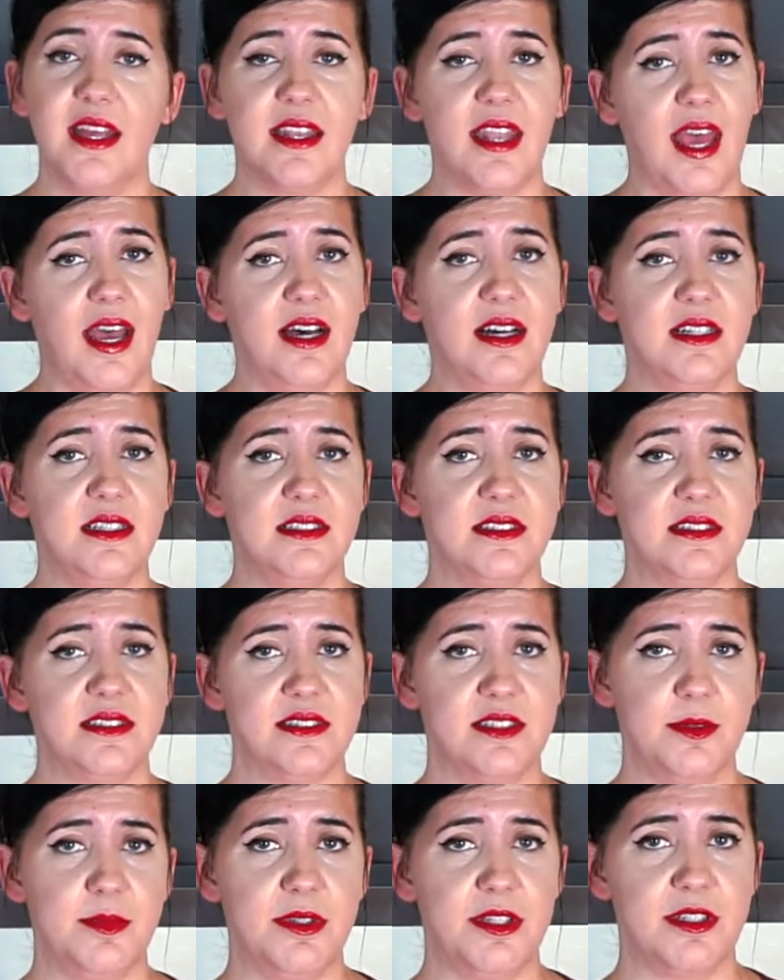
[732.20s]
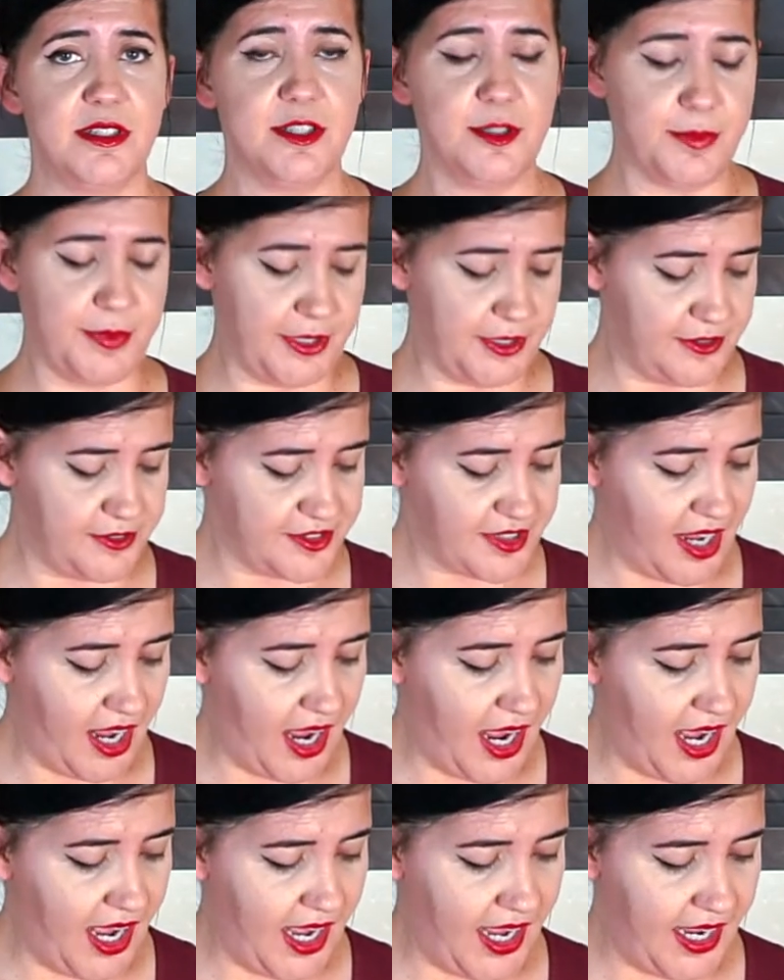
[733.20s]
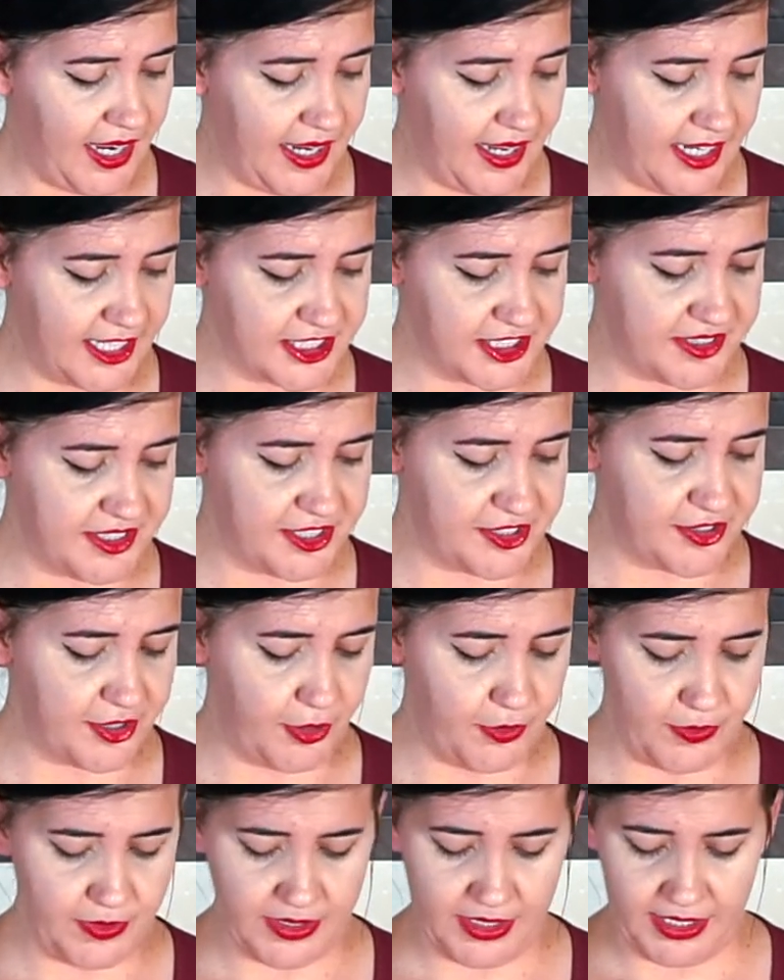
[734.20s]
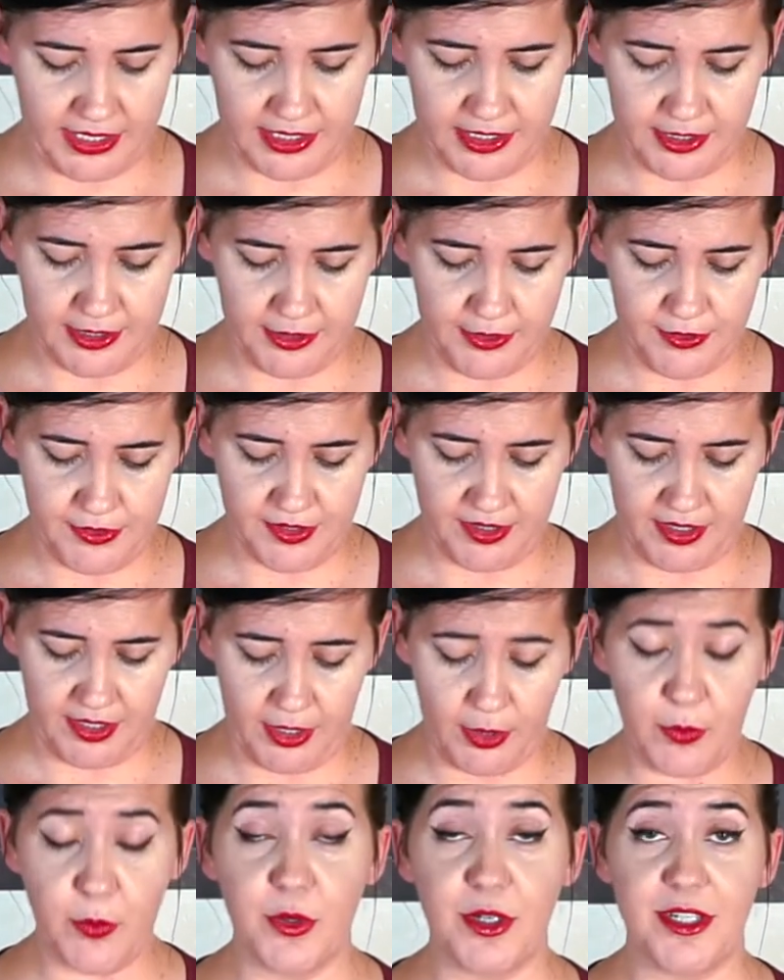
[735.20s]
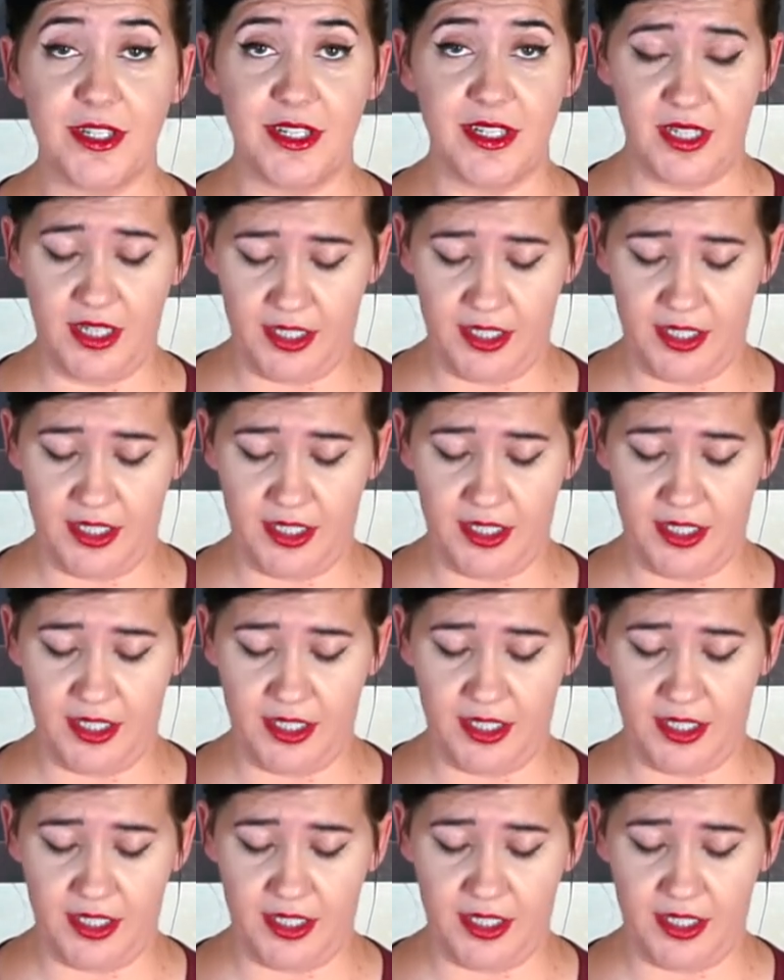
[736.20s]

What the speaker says: Now, similar to Pew's, I actually don't like using a wooden